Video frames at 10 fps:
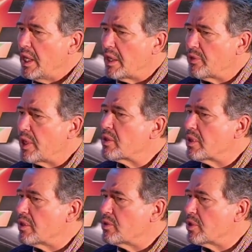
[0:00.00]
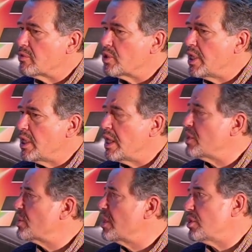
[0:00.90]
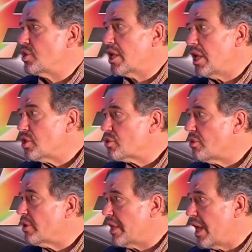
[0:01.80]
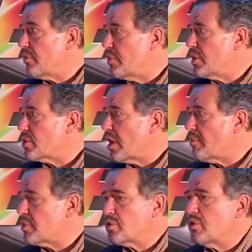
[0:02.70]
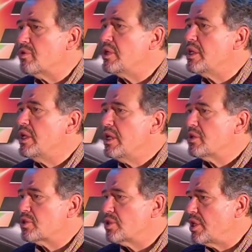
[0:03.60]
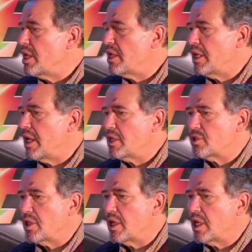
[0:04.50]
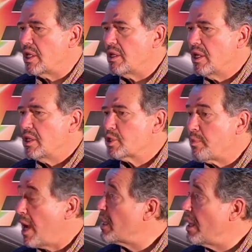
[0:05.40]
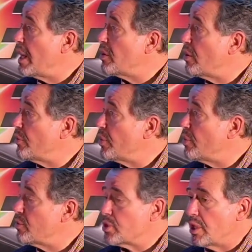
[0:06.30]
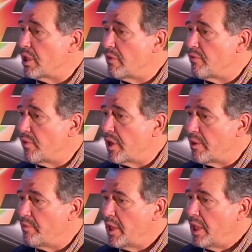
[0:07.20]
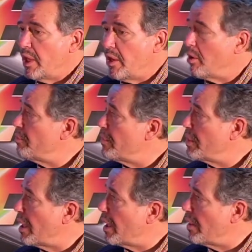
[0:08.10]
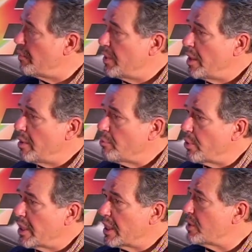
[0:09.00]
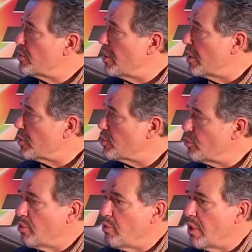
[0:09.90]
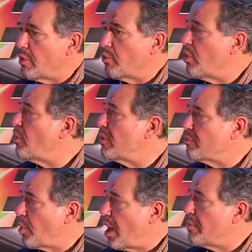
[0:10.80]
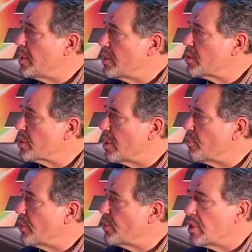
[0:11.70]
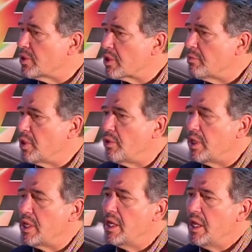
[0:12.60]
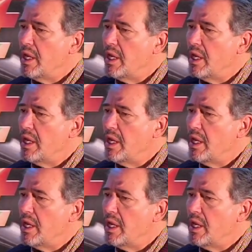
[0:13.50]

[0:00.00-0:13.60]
I think that to see it as an educational and outreach opportunity, to see it as a spotlight on those that have helped bring it to a role of prominence within the community.